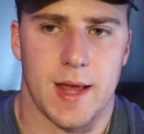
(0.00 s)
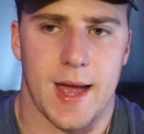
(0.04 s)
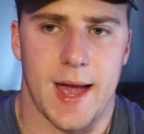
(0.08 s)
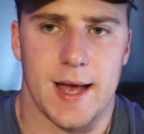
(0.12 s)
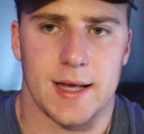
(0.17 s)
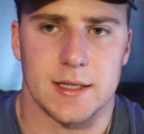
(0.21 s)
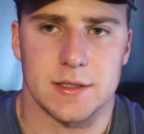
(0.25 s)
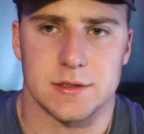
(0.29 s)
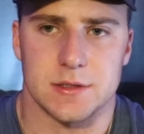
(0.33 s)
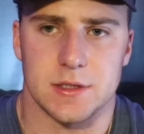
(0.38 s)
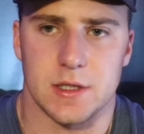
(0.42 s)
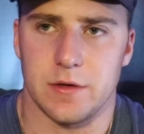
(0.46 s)

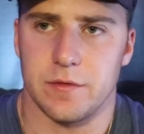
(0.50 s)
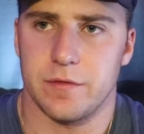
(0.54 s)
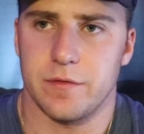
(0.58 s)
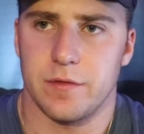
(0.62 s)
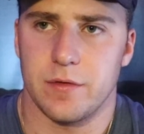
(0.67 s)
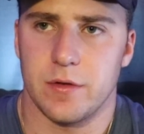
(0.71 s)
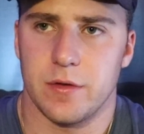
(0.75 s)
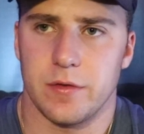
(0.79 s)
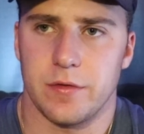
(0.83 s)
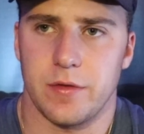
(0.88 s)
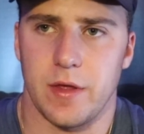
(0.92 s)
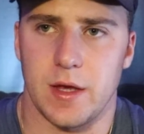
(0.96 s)
as
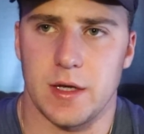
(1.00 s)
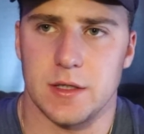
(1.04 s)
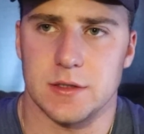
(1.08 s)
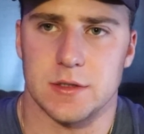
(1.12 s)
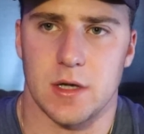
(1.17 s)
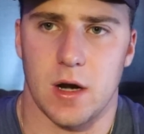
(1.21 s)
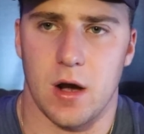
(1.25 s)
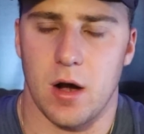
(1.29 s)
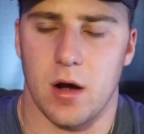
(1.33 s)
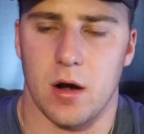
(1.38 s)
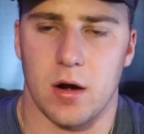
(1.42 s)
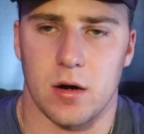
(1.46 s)
if
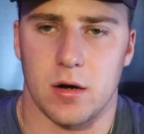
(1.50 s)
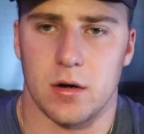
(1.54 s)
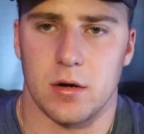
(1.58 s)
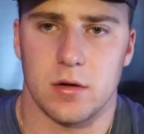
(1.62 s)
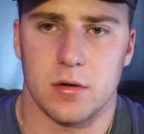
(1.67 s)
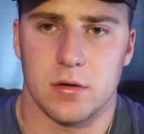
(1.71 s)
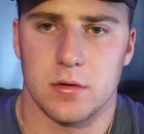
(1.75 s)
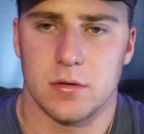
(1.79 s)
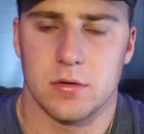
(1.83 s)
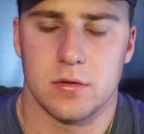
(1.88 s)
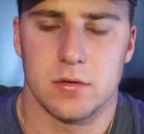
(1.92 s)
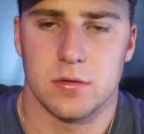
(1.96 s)
things
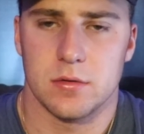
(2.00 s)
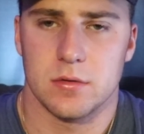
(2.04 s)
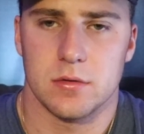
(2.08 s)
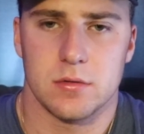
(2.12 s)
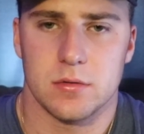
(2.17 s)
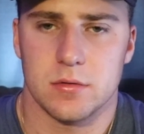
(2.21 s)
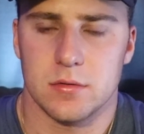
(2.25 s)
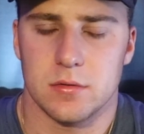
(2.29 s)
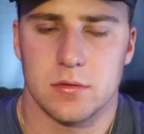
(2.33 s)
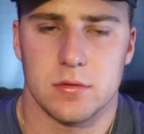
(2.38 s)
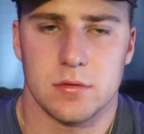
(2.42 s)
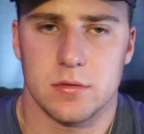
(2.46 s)
are
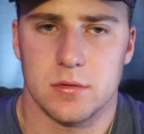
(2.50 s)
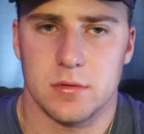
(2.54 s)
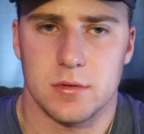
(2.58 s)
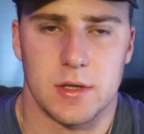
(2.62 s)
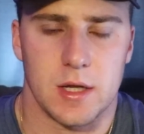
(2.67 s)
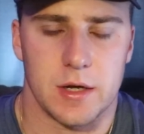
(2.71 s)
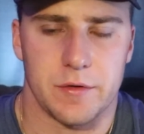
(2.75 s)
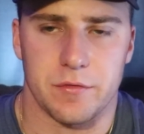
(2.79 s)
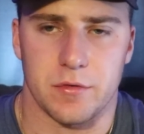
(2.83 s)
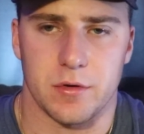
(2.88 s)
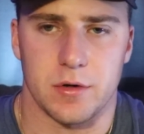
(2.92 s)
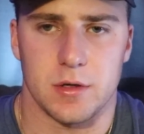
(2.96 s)

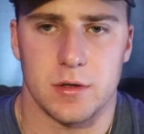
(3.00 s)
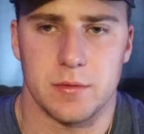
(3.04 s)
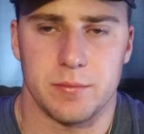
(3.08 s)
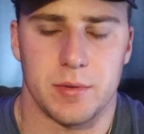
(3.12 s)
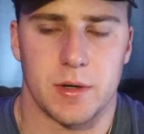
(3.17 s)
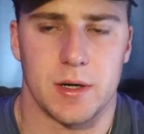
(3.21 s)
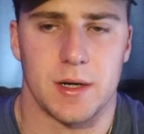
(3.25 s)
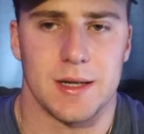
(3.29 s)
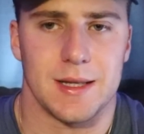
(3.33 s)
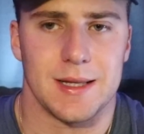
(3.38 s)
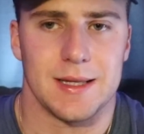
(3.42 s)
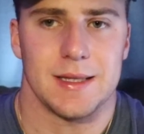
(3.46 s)
different,
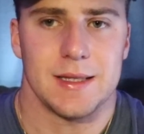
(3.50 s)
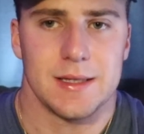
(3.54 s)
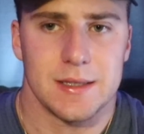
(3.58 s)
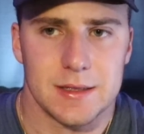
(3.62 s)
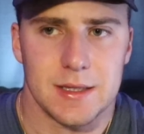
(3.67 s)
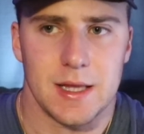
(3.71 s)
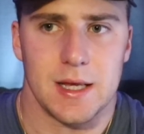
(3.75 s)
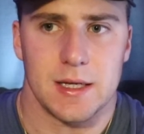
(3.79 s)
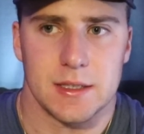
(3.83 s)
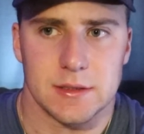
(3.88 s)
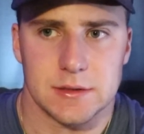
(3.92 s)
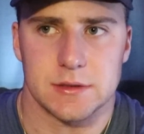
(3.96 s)
but
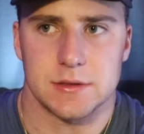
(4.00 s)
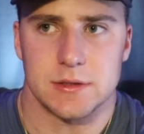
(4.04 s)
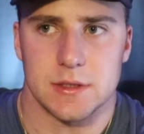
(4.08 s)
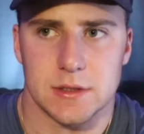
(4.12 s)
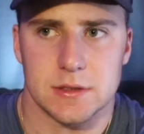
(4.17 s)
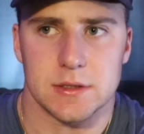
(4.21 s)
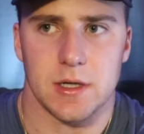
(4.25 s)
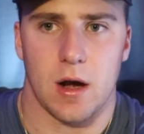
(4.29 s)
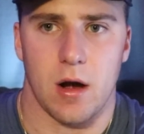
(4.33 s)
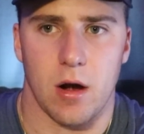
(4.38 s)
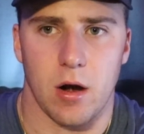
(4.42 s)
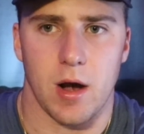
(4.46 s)
things
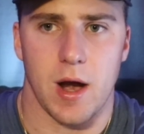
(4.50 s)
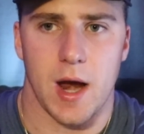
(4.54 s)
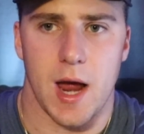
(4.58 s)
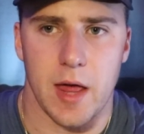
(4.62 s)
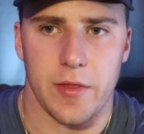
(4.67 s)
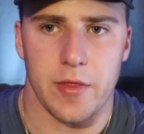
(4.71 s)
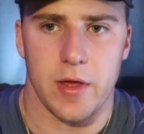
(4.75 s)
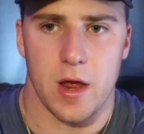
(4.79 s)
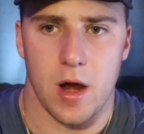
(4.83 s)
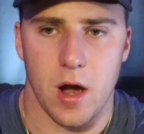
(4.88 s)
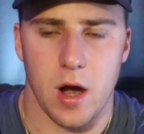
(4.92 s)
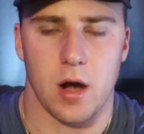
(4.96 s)
just are
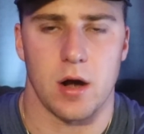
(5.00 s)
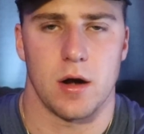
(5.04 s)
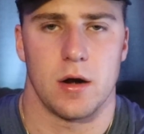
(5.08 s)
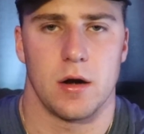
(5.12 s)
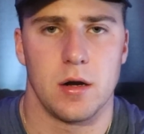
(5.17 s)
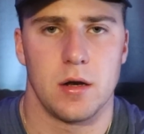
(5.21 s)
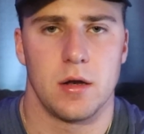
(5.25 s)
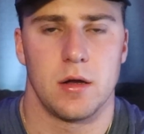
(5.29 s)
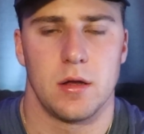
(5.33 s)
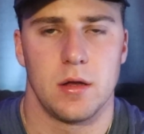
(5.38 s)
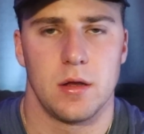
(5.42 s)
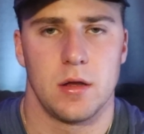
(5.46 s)
how they
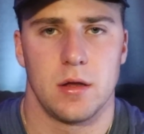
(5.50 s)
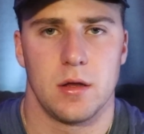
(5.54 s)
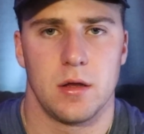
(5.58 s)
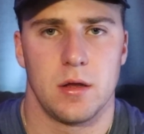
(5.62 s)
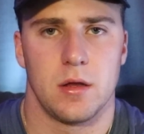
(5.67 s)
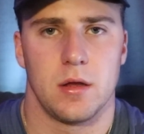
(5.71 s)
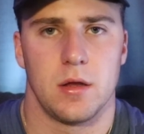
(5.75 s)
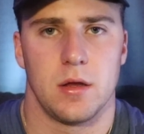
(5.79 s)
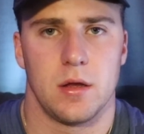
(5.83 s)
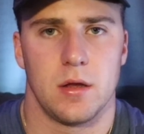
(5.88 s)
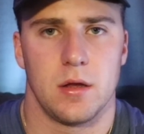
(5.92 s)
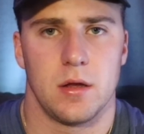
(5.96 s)
are.
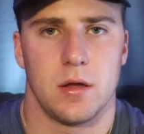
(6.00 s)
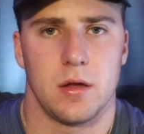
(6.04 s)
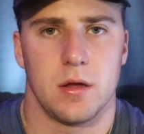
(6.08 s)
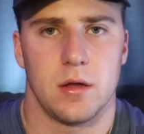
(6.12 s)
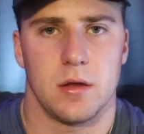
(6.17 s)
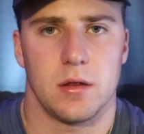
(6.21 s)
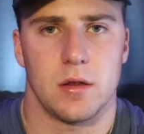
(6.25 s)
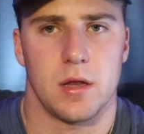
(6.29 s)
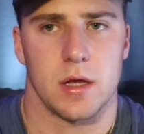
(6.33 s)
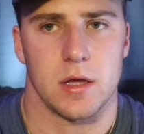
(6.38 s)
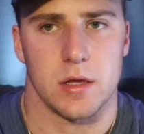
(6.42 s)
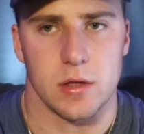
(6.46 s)

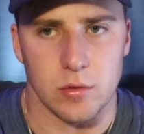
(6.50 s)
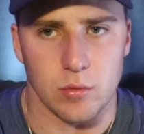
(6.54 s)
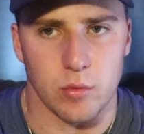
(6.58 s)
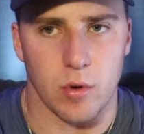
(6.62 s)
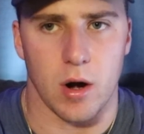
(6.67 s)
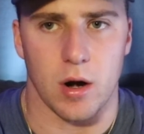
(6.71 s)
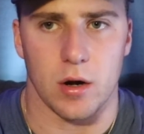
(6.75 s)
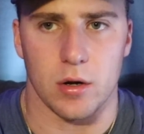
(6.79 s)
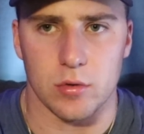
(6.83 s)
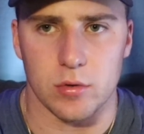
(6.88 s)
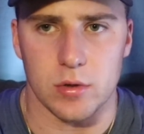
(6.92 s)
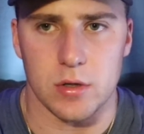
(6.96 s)
Like, you
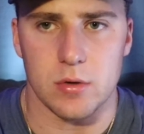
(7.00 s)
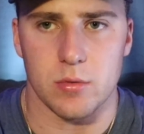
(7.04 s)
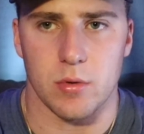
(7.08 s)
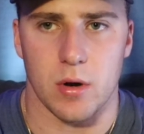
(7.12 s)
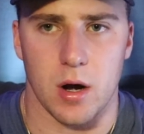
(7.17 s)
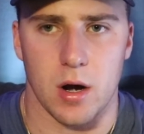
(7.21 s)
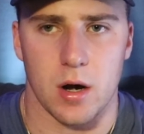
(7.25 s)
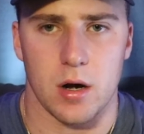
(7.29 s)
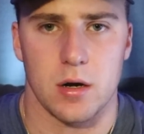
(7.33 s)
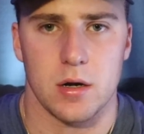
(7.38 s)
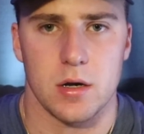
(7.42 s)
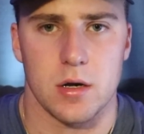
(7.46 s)
are who you
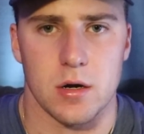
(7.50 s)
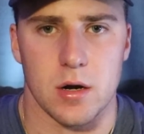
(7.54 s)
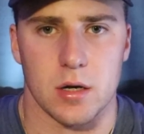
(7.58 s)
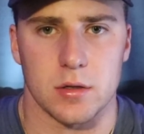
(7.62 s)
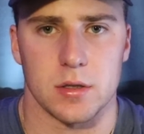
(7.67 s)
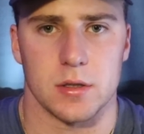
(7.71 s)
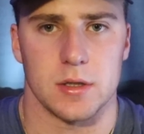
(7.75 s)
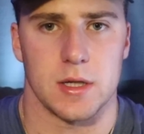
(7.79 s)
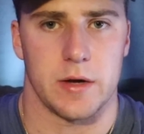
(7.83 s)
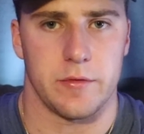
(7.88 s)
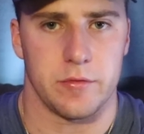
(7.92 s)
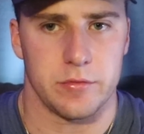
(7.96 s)
are, you're
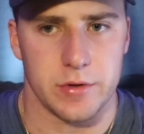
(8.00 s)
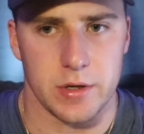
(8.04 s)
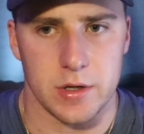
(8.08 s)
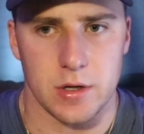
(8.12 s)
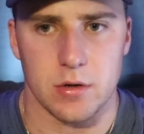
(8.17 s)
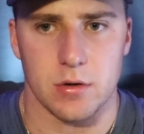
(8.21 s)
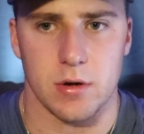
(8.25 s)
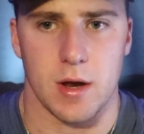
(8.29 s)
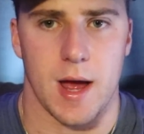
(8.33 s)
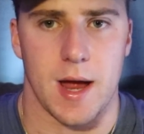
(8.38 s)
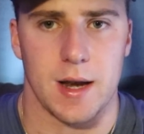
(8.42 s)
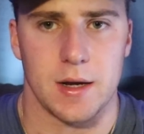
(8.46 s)
on the level that
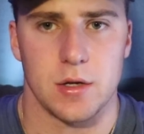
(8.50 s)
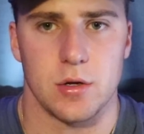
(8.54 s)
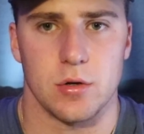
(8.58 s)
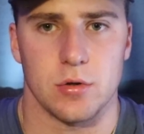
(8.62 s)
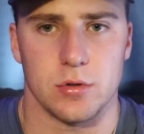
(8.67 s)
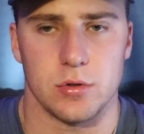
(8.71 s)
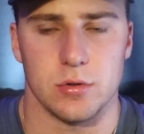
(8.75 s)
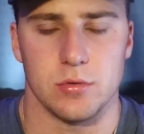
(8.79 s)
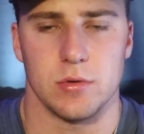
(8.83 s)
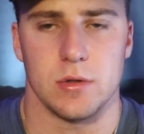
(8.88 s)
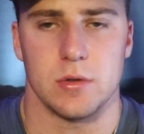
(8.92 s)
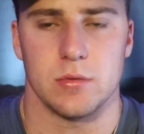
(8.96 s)
you're at,
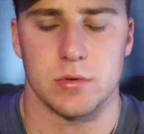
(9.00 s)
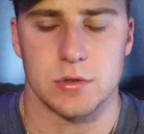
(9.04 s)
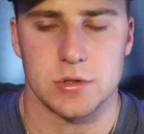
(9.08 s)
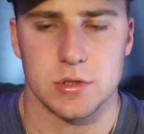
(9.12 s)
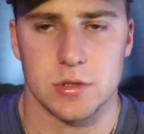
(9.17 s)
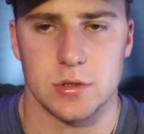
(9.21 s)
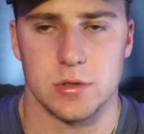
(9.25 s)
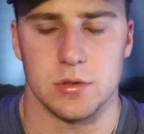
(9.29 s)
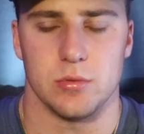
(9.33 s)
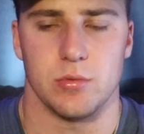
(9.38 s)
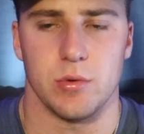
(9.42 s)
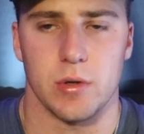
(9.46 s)
you're doing what
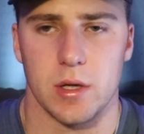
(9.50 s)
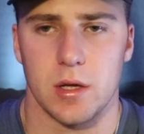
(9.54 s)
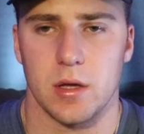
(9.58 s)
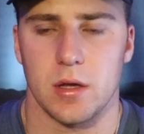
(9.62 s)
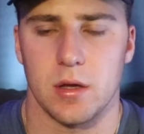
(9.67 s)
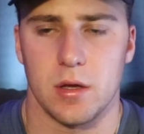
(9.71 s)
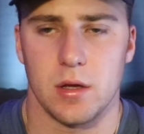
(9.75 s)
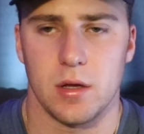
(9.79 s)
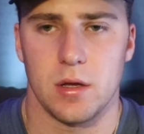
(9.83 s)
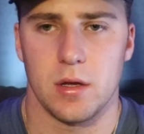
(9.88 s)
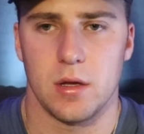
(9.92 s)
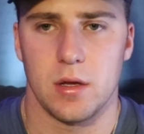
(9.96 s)
you're
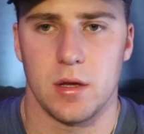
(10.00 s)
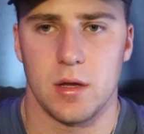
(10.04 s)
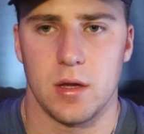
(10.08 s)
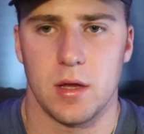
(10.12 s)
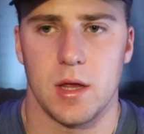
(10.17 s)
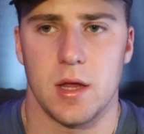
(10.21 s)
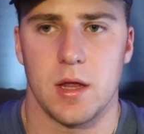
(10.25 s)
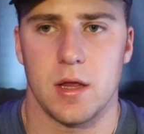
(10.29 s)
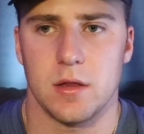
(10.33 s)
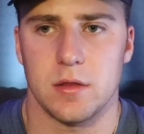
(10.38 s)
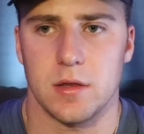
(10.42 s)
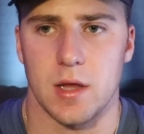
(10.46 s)
doing,
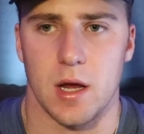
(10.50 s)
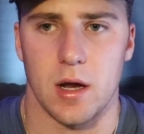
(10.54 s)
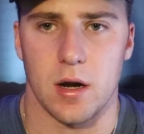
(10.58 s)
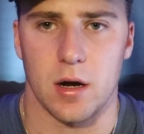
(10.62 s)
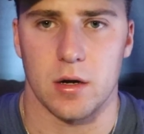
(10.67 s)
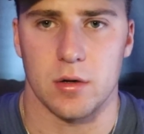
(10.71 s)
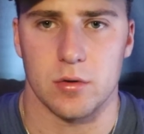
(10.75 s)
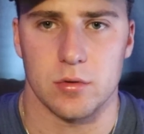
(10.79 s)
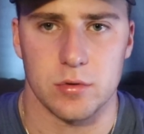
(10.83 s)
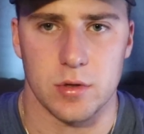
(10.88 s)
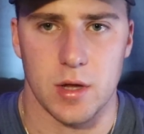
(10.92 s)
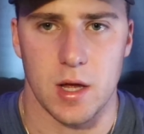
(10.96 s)
they
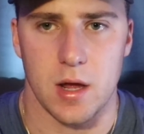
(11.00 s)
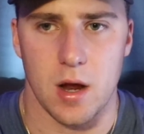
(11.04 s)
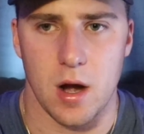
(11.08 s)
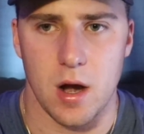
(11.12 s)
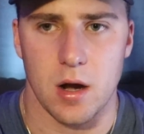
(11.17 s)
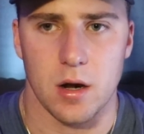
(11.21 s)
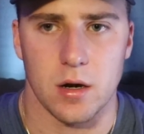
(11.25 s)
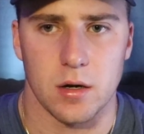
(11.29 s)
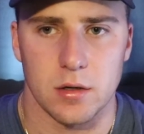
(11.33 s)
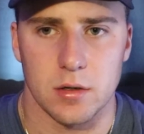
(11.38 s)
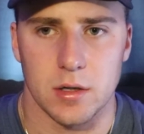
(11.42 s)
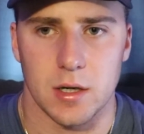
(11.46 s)
are who they
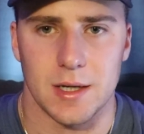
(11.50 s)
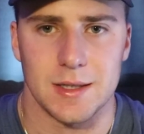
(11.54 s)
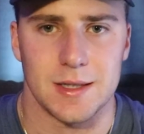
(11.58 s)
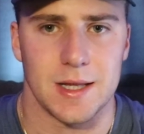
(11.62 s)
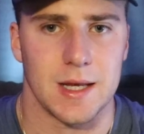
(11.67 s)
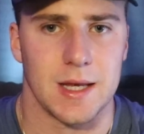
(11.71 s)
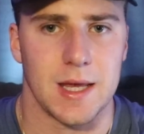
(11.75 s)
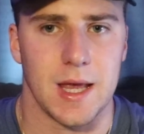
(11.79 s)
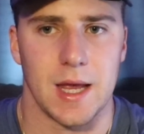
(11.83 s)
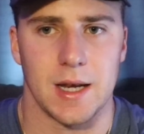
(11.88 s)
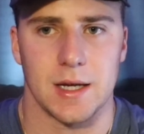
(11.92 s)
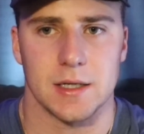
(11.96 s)
are, and
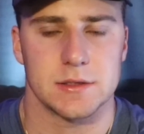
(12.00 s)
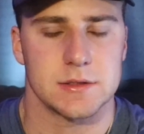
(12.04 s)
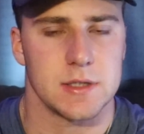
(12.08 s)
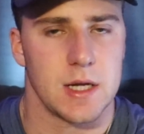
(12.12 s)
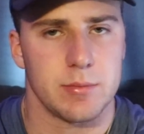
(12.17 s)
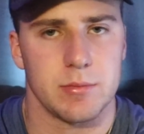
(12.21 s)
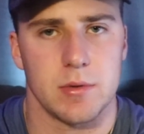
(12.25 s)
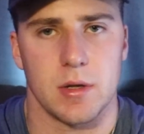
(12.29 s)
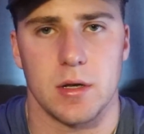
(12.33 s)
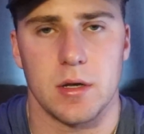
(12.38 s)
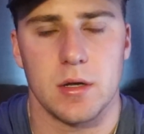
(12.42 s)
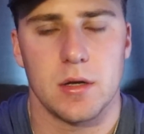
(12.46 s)
they can't
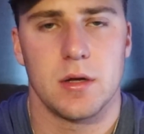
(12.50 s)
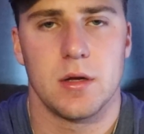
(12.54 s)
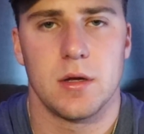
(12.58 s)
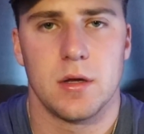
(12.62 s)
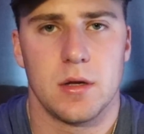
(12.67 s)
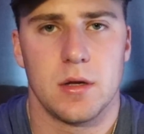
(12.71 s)
accept it.